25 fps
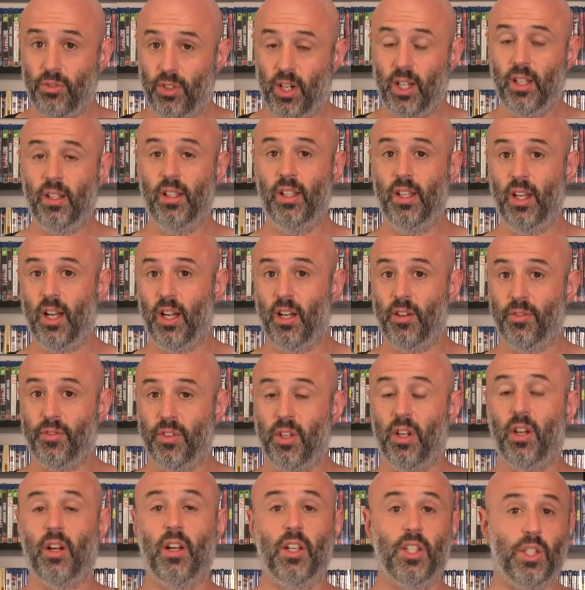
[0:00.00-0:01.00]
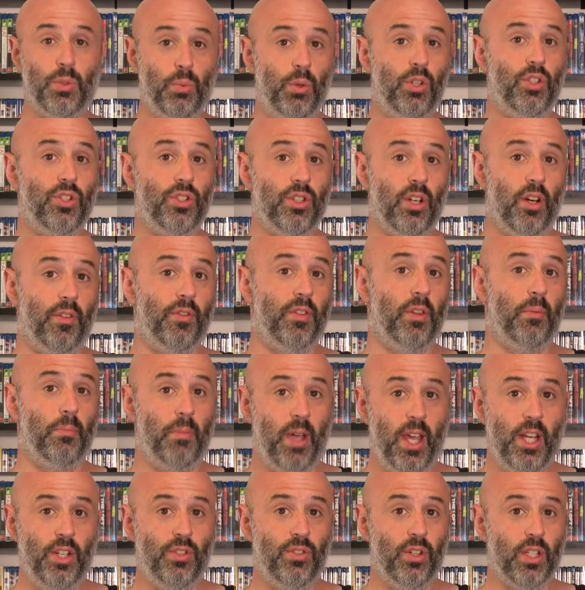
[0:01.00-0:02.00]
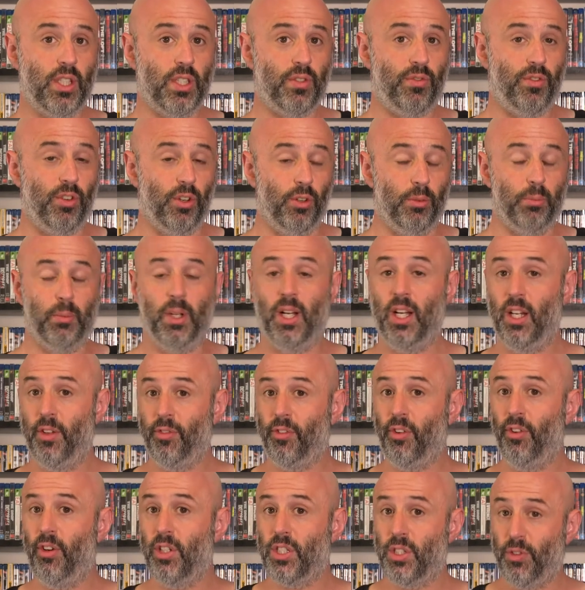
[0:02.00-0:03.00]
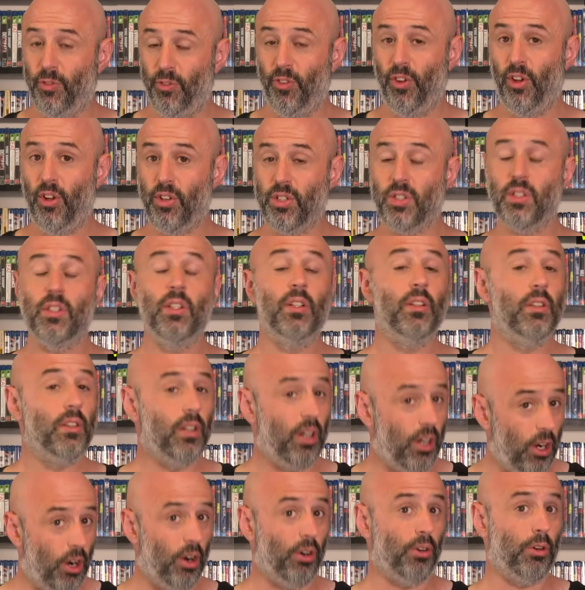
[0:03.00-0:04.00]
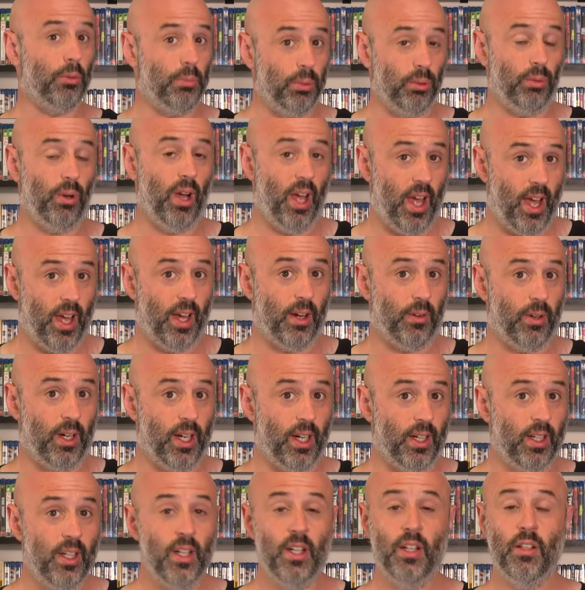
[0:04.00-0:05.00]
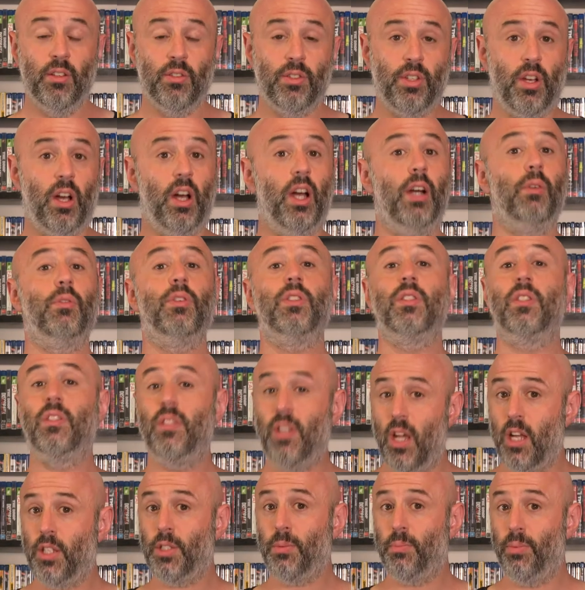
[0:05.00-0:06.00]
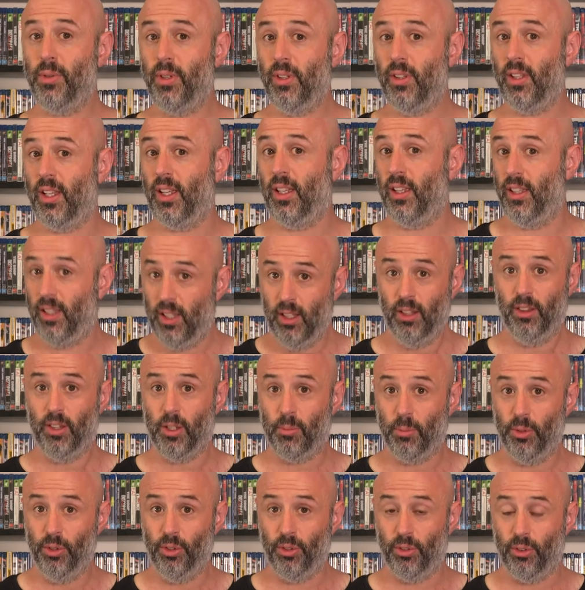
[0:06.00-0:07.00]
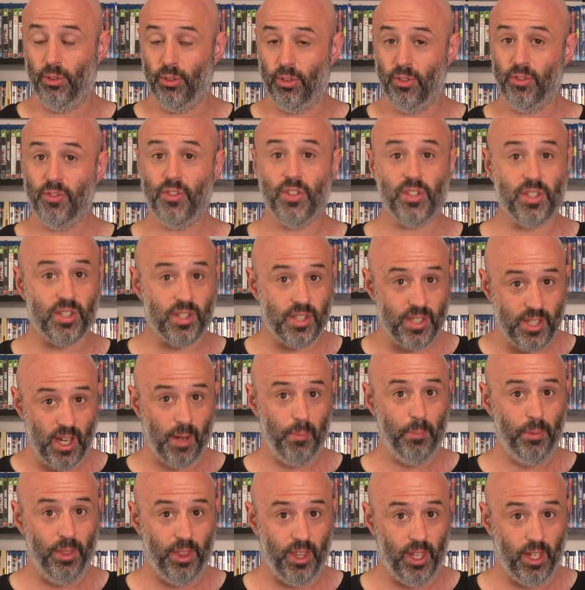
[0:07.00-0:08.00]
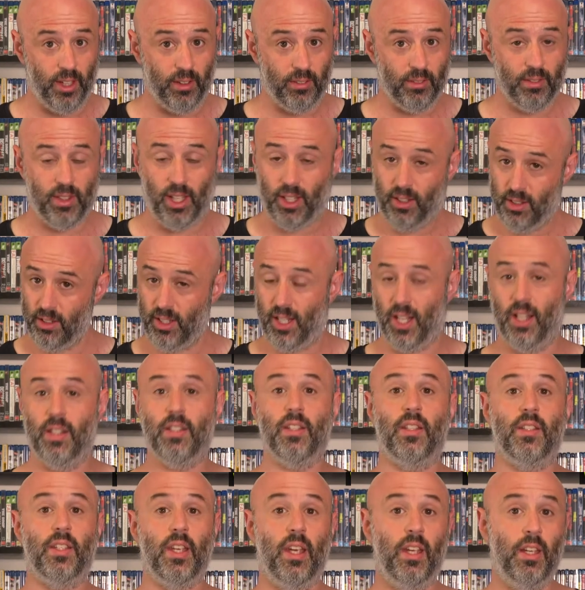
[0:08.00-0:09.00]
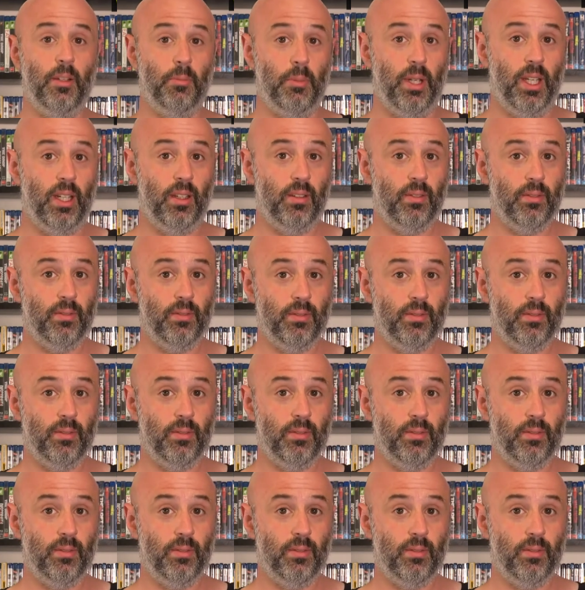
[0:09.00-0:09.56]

directly after I switched off the Matrix film after its first horrible hour, so I was desperately in the mood for something that could entertain me.